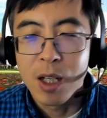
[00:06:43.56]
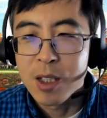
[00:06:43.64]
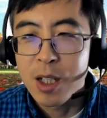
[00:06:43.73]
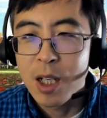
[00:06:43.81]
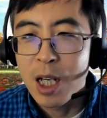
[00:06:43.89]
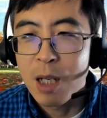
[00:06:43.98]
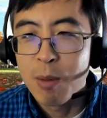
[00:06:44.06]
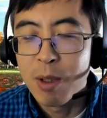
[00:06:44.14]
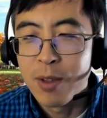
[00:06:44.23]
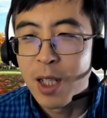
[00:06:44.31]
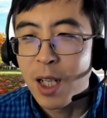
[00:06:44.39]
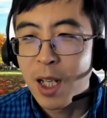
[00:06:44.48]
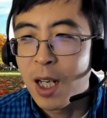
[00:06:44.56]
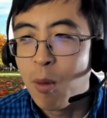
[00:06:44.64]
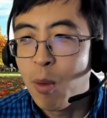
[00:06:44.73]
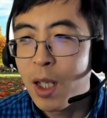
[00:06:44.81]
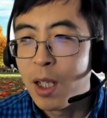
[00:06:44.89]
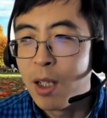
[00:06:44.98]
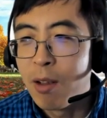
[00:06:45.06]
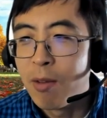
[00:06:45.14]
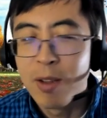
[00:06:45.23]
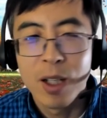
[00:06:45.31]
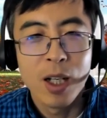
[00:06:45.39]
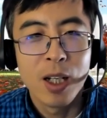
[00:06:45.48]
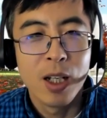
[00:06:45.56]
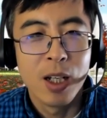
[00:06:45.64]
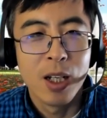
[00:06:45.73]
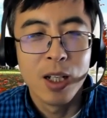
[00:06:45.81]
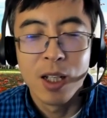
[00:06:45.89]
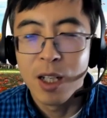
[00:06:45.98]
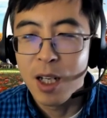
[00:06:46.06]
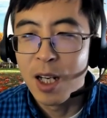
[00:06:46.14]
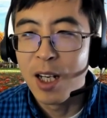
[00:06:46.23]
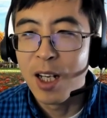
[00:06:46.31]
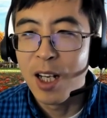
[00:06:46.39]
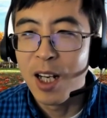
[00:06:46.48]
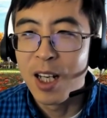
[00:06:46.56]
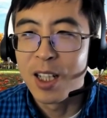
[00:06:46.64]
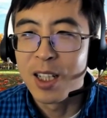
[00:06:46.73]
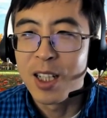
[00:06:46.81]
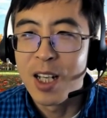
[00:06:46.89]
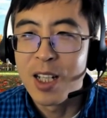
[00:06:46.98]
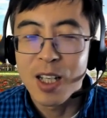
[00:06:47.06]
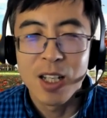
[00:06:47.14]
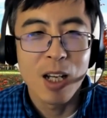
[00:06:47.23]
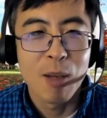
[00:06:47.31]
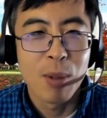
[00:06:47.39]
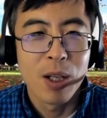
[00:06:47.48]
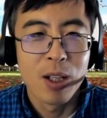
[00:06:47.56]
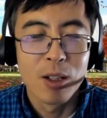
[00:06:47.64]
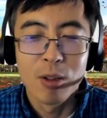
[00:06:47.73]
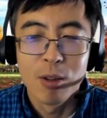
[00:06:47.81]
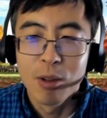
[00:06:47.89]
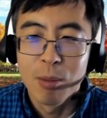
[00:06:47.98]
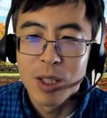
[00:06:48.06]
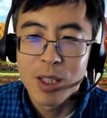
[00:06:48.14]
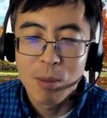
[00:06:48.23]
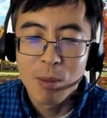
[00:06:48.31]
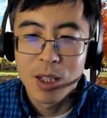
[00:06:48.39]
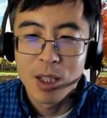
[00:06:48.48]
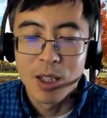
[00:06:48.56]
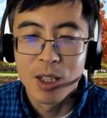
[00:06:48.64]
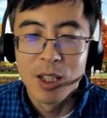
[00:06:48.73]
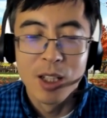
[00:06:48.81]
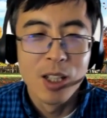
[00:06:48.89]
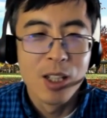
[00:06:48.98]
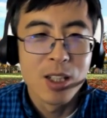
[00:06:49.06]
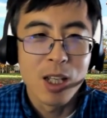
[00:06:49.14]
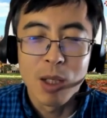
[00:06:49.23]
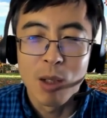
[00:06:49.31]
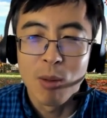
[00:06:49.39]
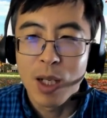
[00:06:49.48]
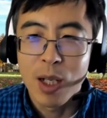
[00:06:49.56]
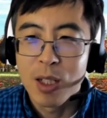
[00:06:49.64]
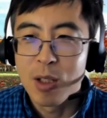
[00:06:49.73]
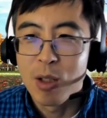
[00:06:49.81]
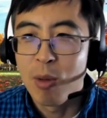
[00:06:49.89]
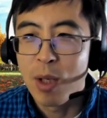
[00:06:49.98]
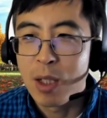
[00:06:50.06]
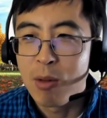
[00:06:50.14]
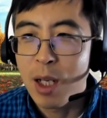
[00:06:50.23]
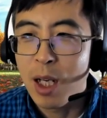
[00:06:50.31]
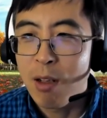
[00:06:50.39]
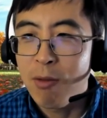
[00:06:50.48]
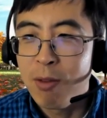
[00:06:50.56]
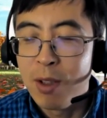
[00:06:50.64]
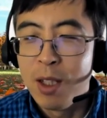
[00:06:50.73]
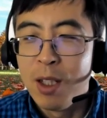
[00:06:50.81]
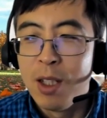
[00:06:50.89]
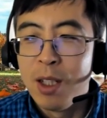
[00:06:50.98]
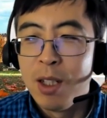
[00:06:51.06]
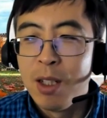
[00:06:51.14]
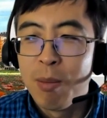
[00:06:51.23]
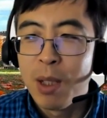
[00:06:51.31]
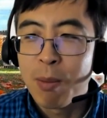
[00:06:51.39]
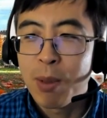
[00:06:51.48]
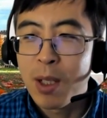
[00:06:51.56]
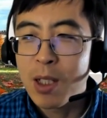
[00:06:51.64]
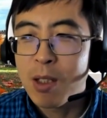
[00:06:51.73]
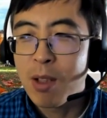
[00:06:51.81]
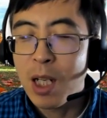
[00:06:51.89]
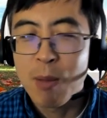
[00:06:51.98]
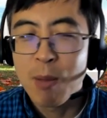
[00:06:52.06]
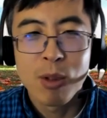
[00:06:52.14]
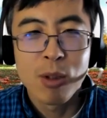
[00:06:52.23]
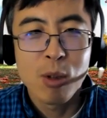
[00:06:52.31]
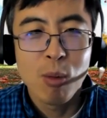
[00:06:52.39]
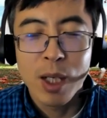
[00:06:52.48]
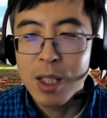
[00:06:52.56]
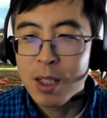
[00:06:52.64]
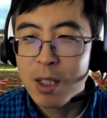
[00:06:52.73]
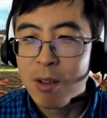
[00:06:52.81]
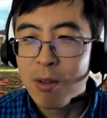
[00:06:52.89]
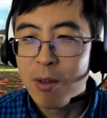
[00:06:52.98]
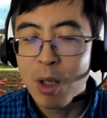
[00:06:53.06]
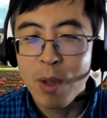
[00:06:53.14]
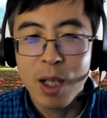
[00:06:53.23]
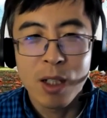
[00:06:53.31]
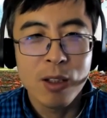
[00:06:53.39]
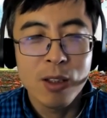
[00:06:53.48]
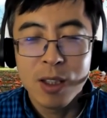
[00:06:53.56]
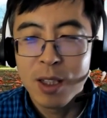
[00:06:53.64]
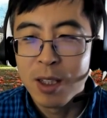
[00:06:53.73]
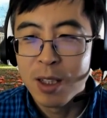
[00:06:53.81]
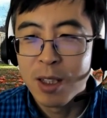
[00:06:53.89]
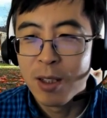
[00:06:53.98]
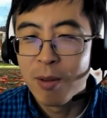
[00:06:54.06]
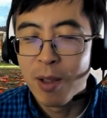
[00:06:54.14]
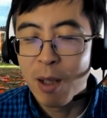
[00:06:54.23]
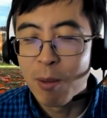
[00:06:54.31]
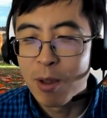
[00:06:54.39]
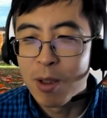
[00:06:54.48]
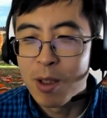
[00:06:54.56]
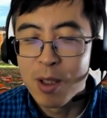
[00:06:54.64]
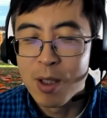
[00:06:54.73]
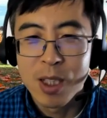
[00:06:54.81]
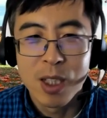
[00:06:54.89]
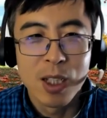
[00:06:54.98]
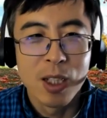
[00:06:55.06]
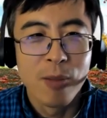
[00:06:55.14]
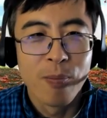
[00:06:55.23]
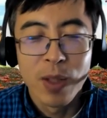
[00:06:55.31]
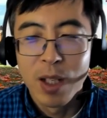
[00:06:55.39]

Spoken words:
top of the AI wave, I guess AI pen could be some devices you want to have. But personally, I'm going to wait for a while. I'm going to see